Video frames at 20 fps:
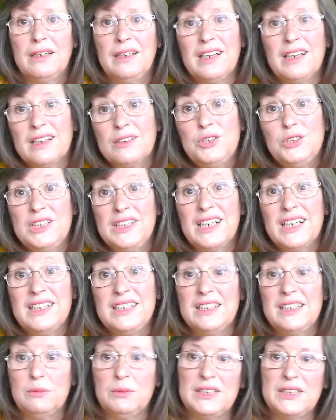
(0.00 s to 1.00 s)

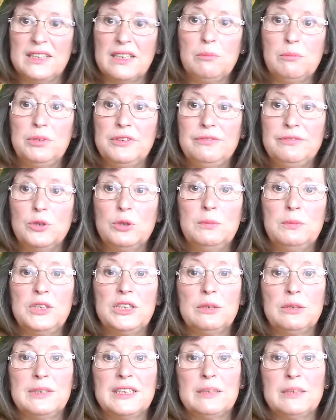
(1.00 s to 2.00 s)
negotiating with some
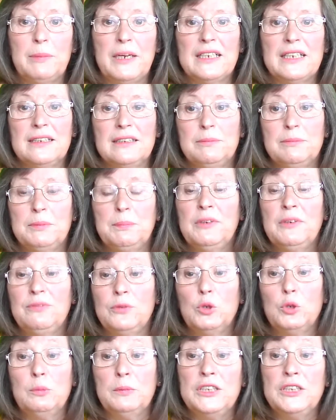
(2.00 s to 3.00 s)
performers who
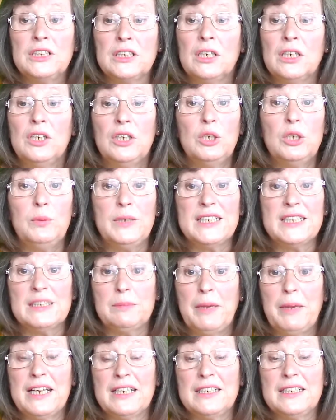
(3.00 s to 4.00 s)

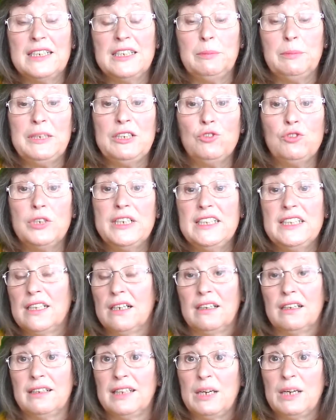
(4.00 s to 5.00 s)
expected to be treated
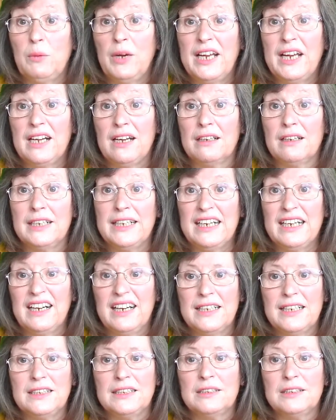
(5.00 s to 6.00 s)
like they were headlining
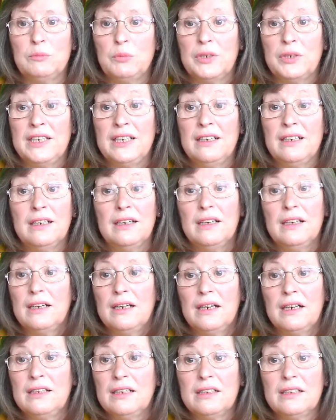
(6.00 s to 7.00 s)
Glastonbury,
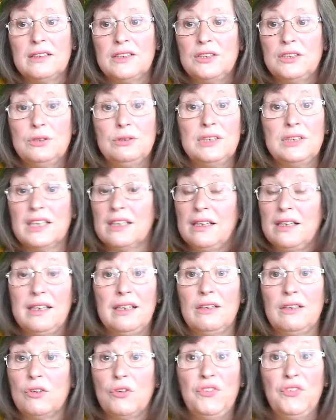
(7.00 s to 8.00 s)
and others who'd done
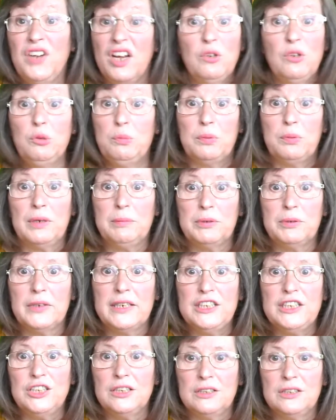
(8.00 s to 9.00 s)
little or no
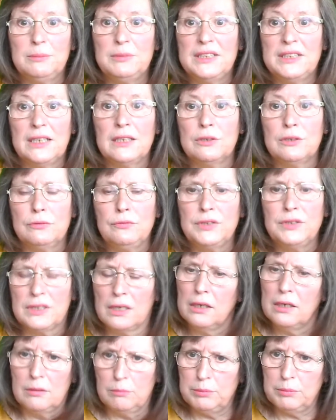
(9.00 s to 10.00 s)
preparation themselves,
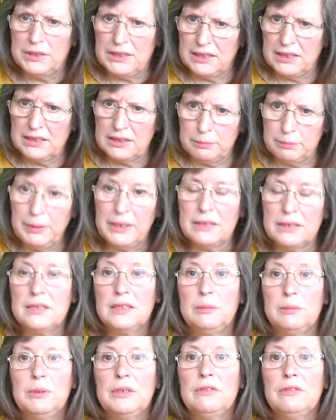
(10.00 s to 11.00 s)
but
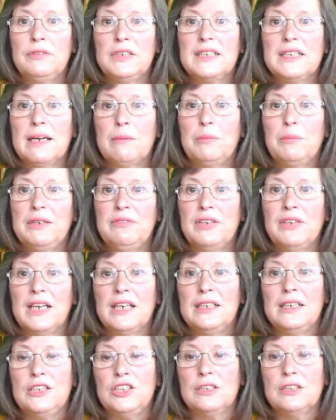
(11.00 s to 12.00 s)
expected perfect
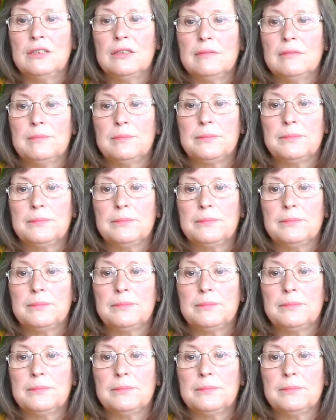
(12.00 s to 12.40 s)
amplification.